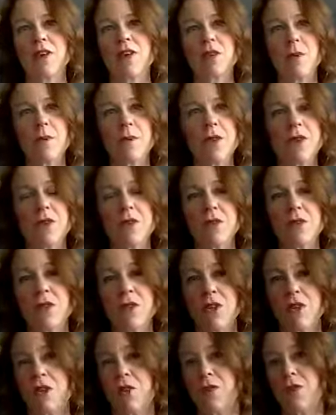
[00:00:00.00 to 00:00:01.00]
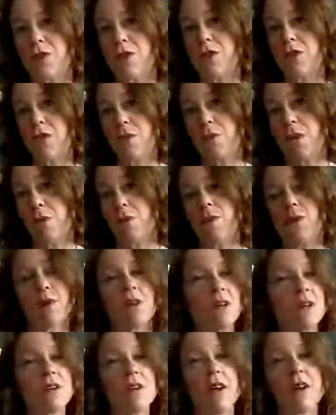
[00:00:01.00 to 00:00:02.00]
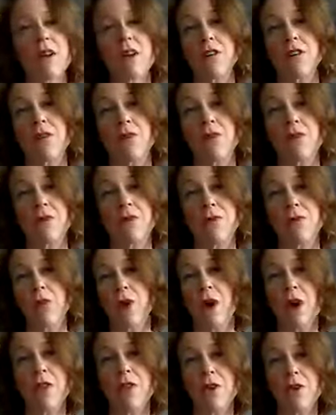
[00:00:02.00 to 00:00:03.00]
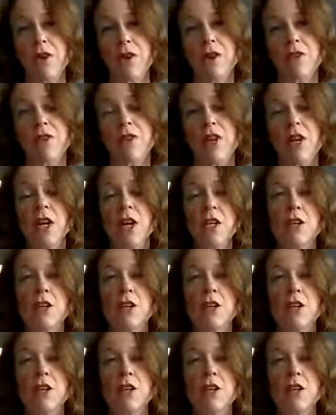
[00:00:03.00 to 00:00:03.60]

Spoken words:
Some pillows are good for some people and not good for others.